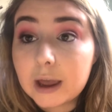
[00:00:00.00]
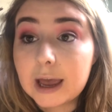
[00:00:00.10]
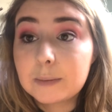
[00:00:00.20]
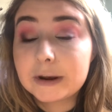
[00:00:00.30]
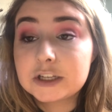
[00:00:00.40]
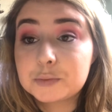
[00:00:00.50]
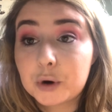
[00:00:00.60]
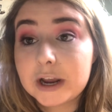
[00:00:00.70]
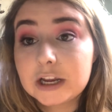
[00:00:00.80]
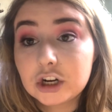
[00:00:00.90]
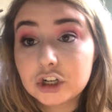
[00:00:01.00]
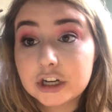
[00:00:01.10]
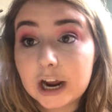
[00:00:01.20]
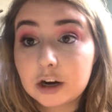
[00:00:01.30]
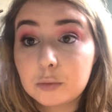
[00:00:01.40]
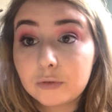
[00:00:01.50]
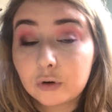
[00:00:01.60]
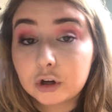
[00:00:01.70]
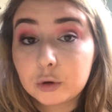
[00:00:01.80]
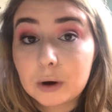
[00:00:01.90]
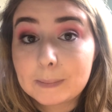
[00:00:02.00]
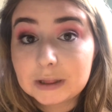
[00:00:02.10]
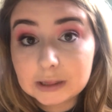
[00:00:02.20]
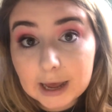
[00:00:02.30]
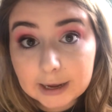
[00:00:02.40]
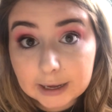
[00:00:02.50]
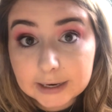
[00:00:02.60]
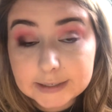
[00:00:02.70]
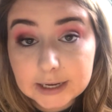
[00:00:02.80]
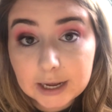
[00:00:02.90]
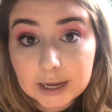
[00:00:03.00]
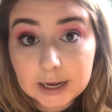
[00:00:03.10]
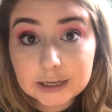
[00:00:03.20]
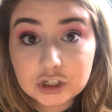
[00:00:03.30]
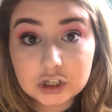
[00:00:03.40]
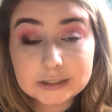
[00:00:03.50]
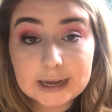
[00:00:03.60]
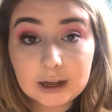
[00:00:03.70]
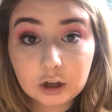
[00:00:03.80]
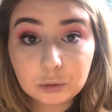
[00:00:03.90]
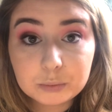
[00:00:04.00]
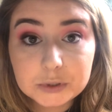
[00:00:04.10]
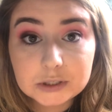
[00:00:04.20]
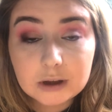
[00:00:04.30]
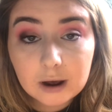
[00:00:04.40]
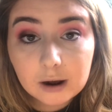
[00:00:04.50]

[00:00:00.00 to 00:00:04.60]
And by spraying your shadow before you apply it, it just helps